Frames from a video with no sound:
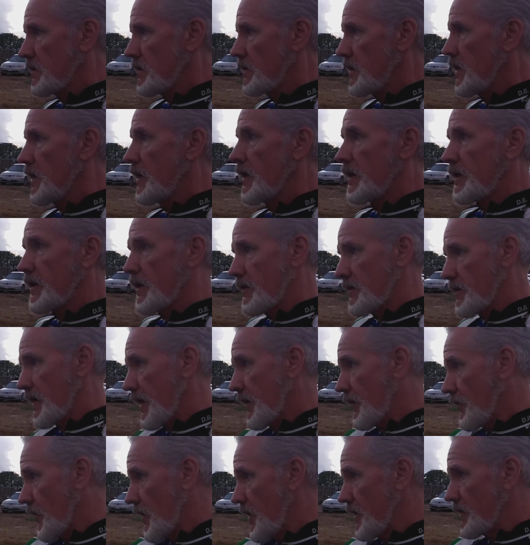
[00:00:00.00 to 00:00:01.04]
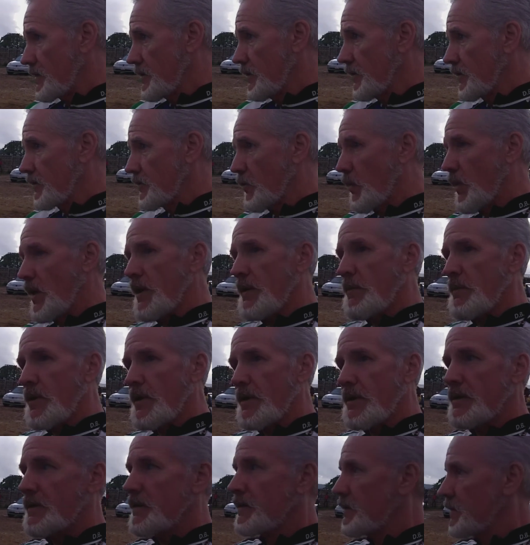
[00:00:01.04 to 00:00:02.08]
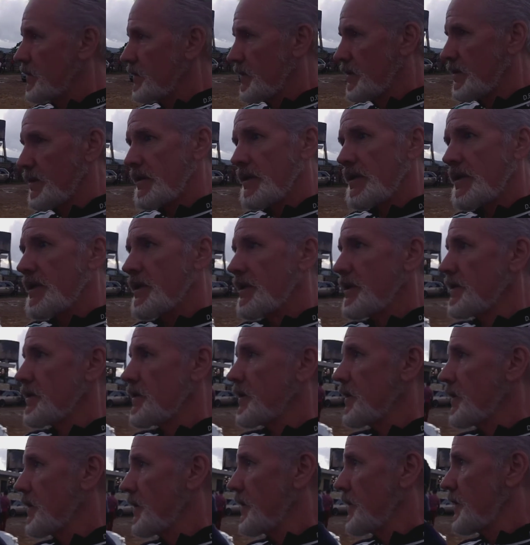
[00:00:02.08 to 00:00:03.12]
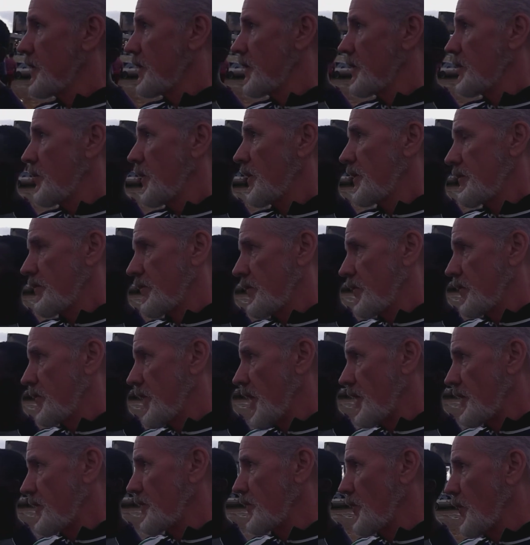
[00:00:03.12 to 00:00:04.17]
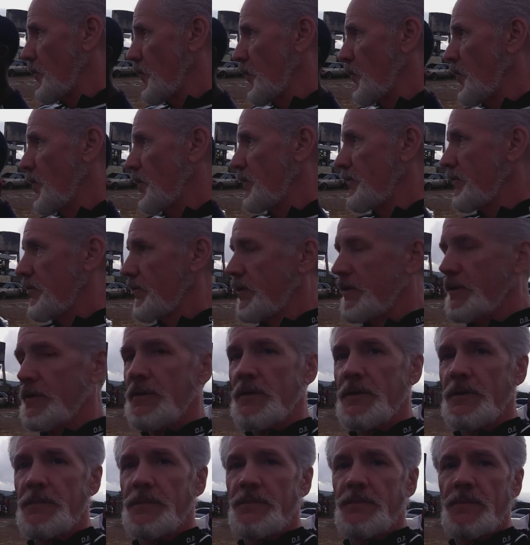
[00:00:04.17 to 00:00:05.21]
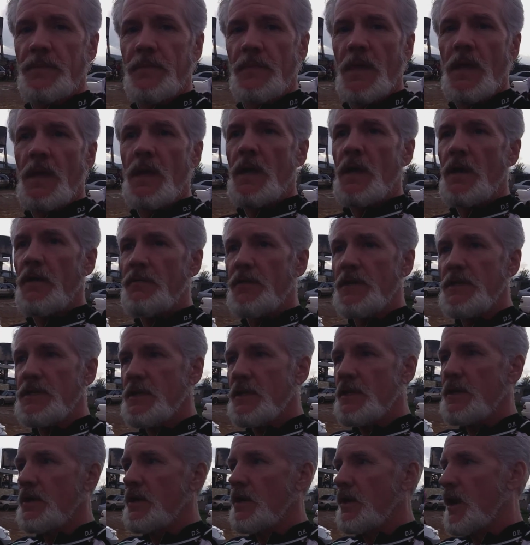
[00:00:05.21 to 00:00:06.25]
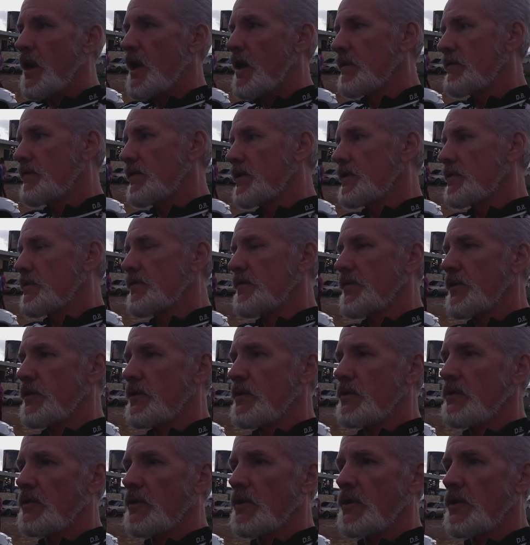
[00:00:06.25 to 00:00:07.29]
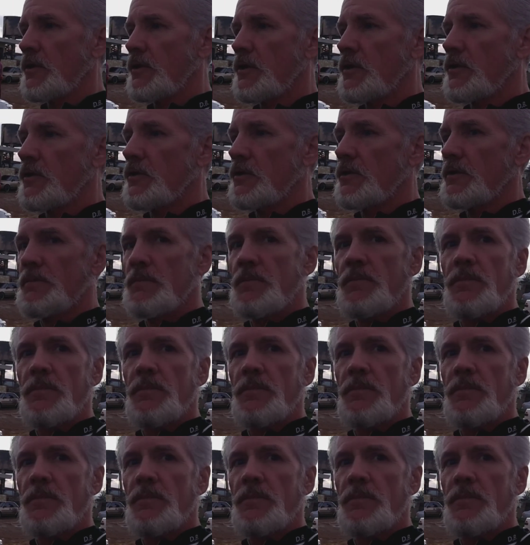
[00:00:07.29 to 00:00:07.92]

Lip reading: Yeah, because that grass looks way better than this. That's number one field. Eventually he'll have this field looking good.